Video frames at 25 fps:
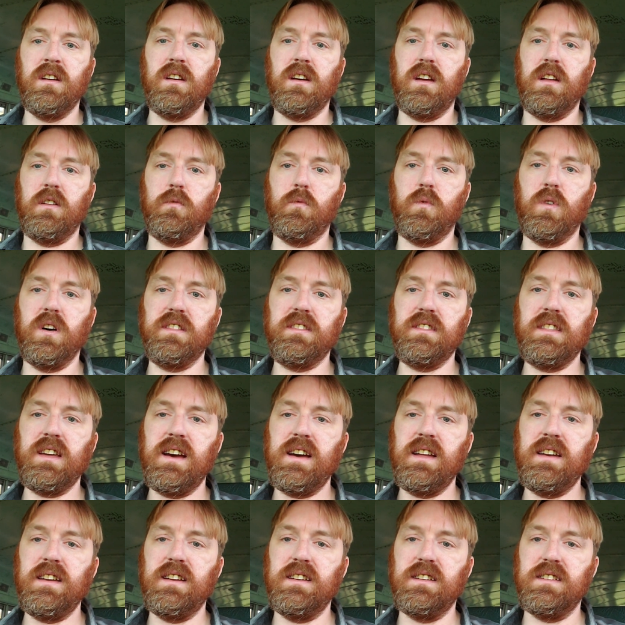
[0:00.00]
And what
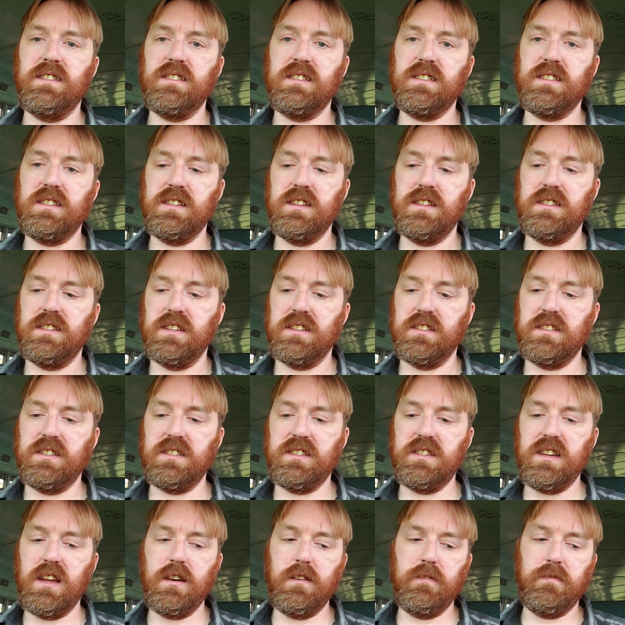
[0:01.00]
that is
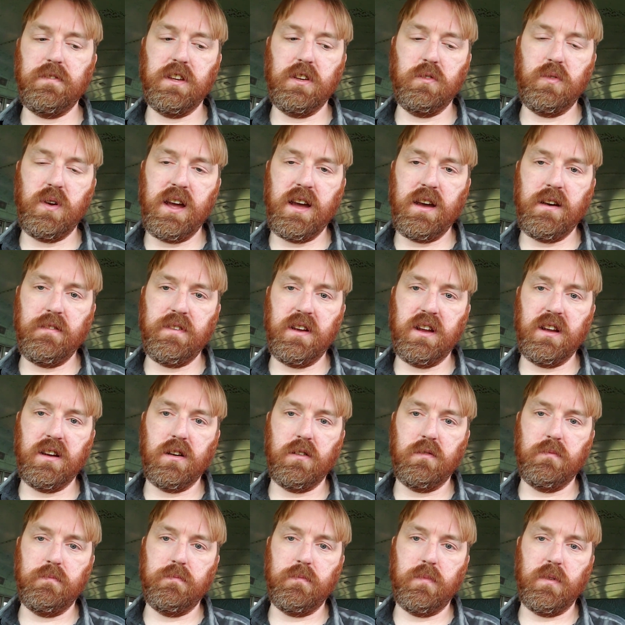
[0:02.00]
instead of you having
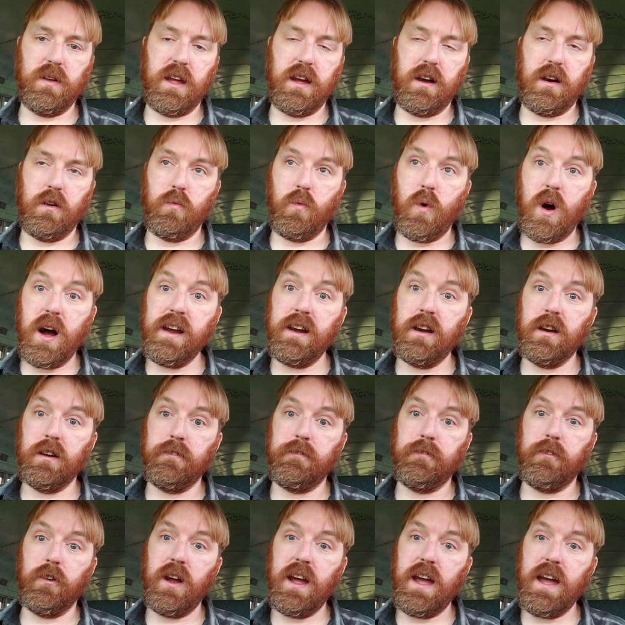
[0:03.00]
a wire
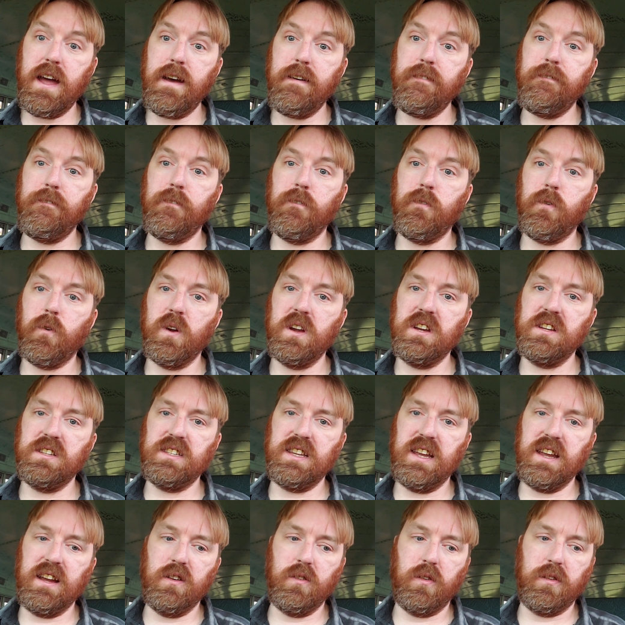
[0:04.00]
for every
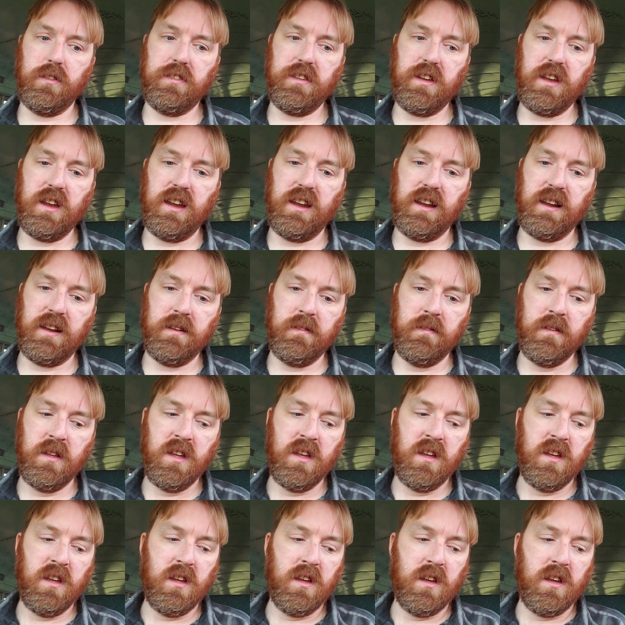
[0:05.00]
single thing,
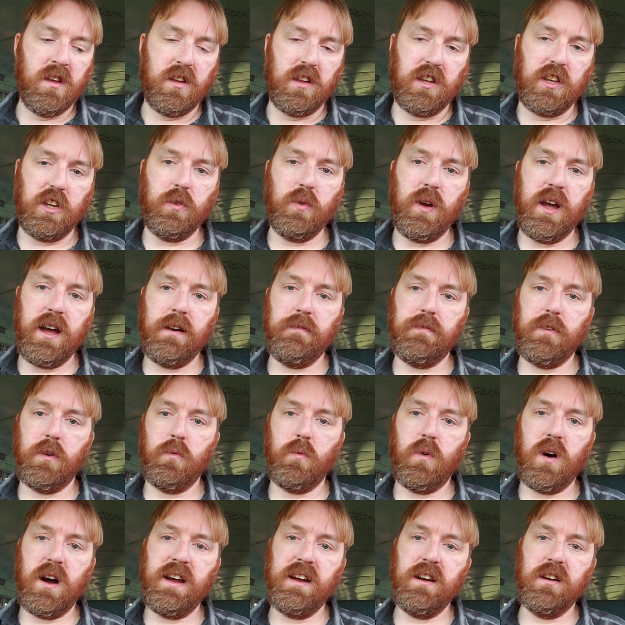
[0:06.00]
you have a
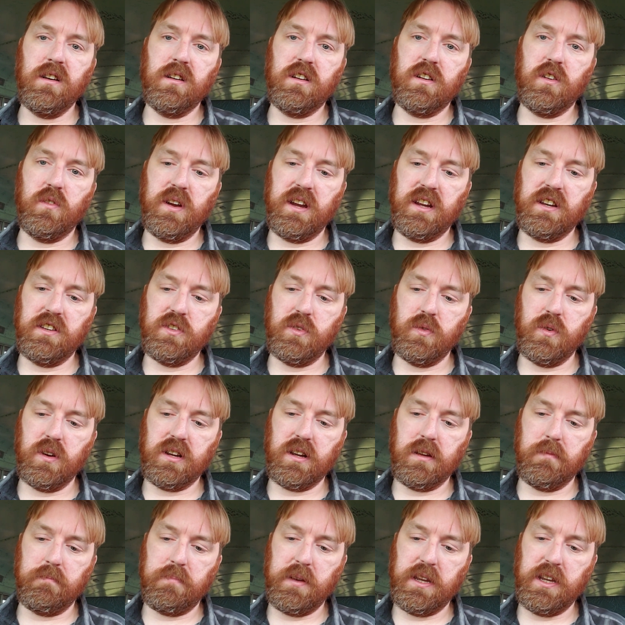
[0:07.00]
wire going to a
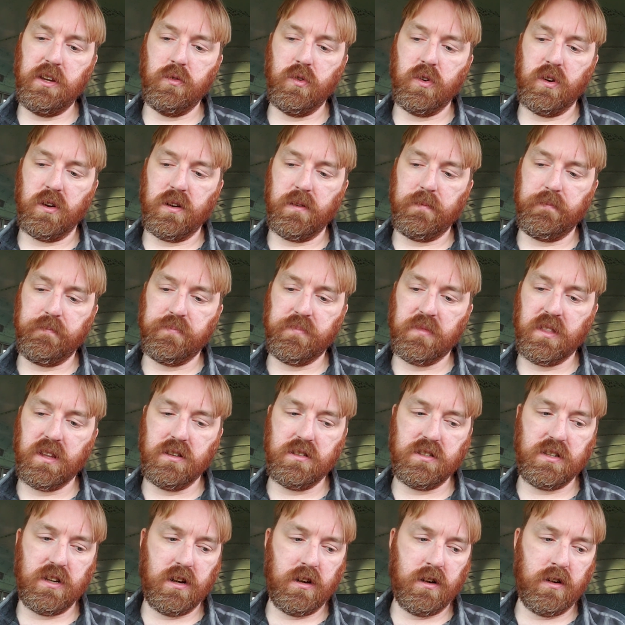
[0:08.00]
computer.
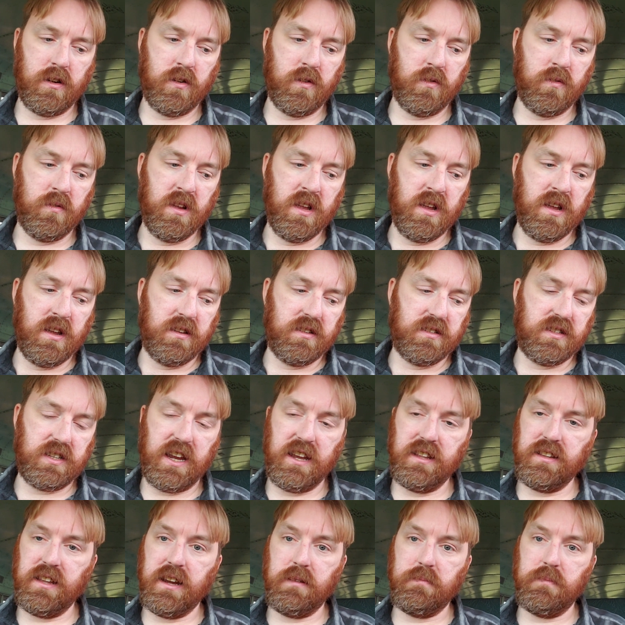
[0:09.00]
So,
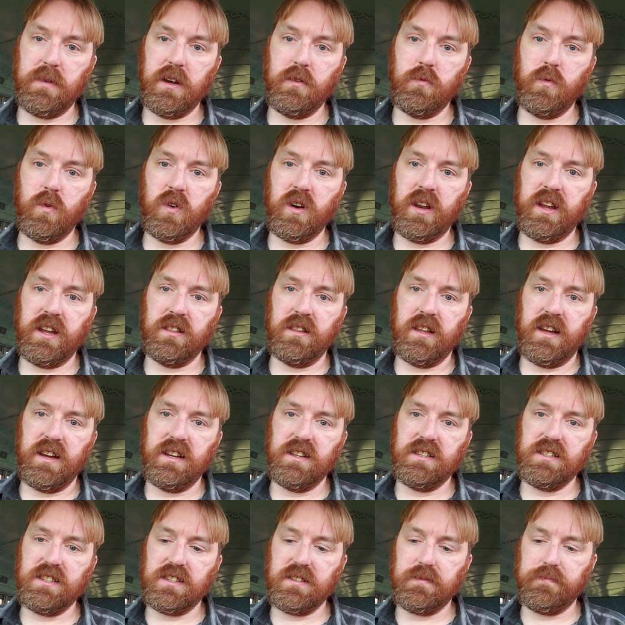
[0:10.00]
say like my warning
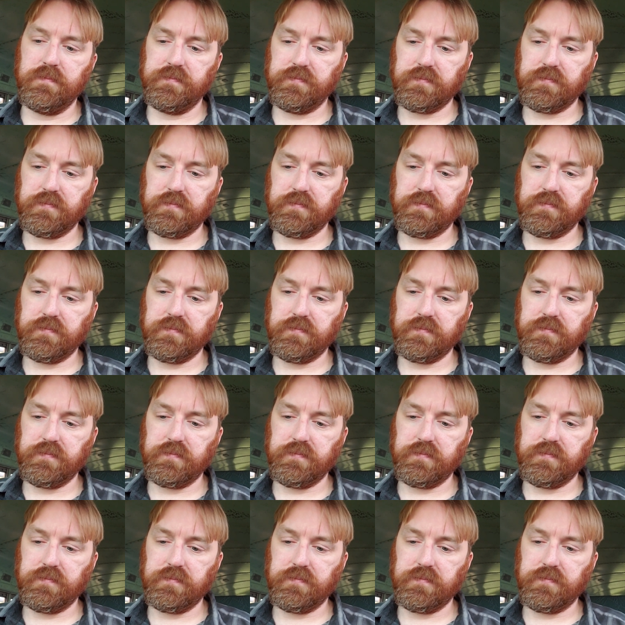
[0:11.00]
lights.